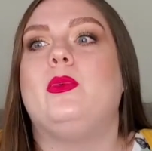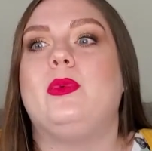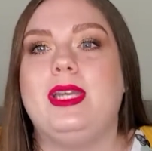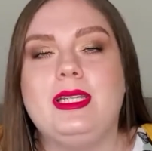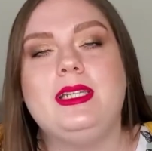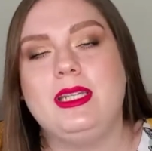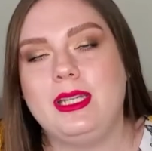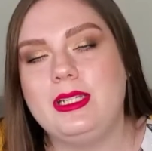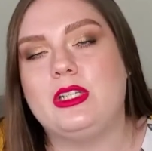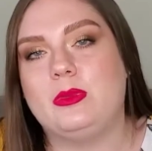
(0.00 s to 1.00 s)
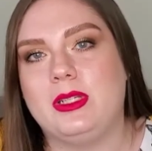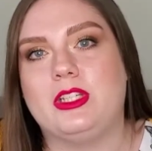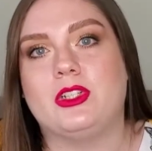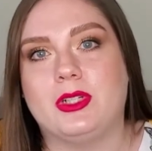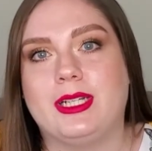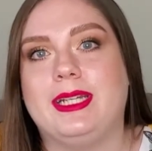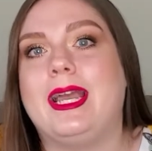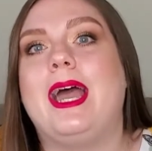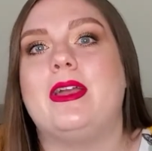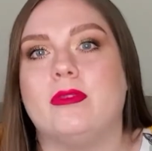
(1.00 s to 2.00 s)
we need to be screening
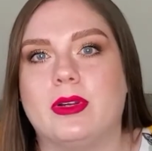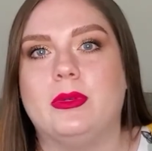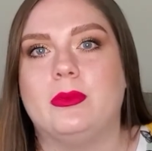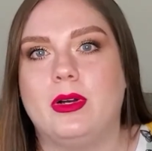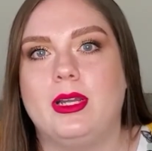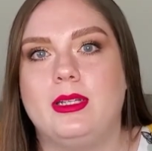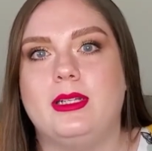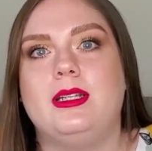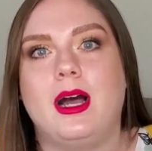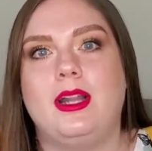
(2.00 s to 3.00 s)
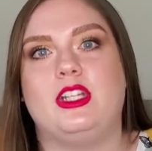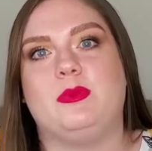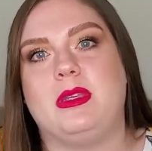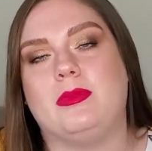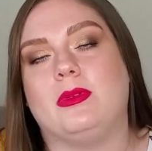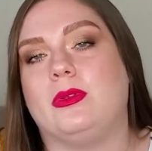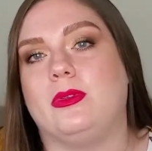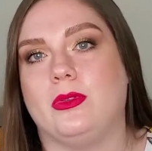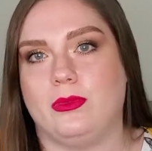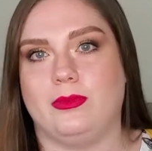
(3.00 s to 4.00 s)
everyone, not just people who
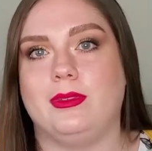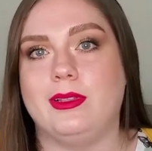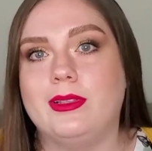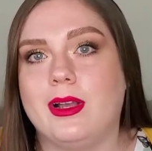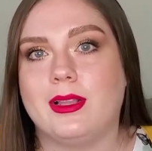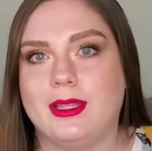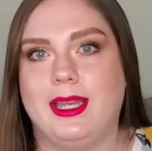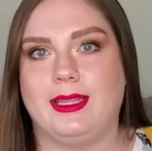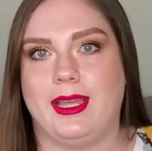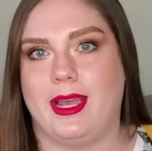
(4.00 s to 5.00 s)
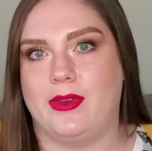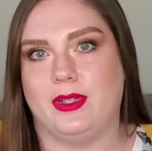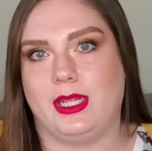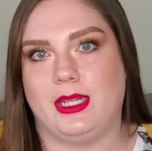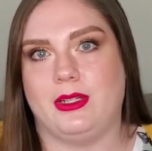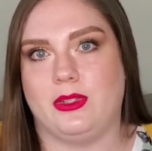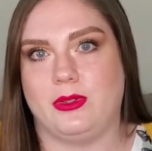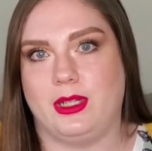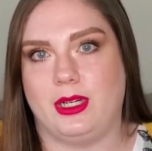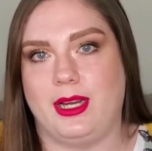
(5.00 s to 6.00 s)
look like they have an eating
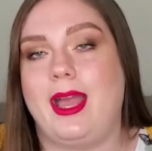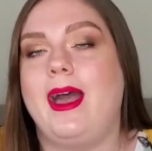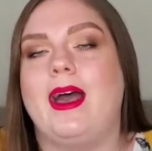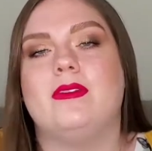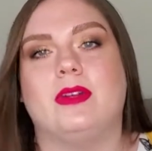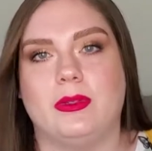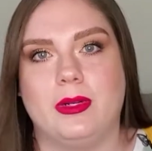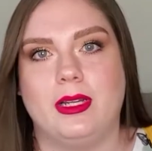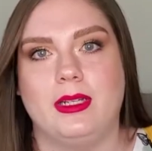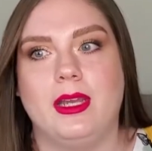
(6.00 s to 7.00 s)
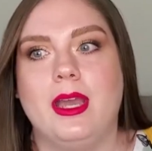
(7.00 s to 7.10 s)
disorder. Everyone.